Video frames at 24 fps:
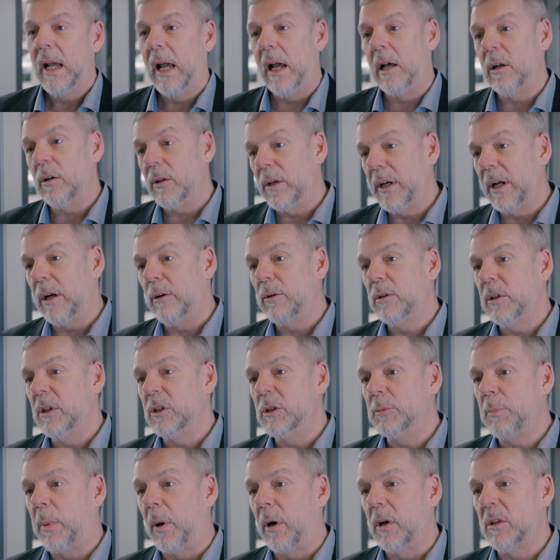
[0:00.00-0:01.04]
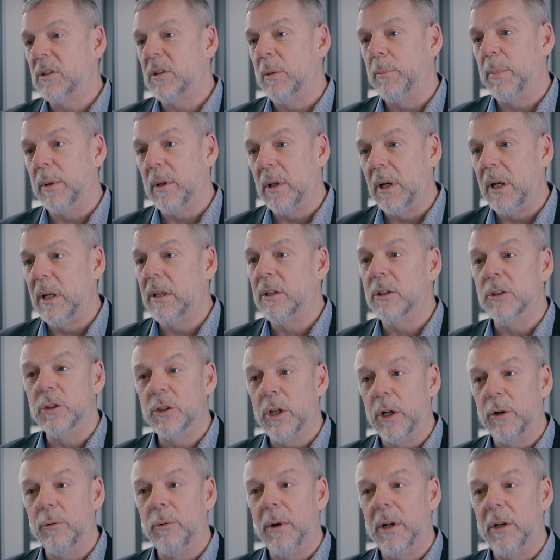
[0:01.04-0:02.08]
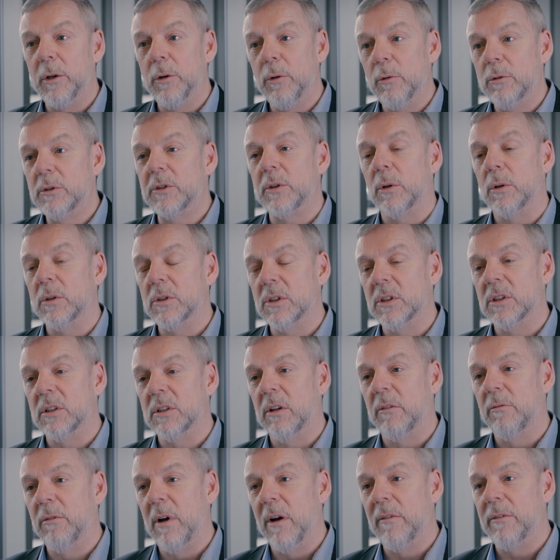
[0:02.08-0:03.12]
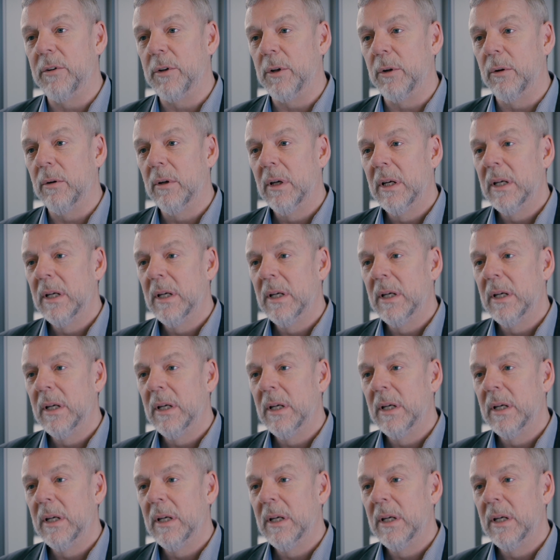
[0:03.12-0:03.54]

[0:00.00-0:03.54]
and on Heritage Park's ability to generate new sources of revenue.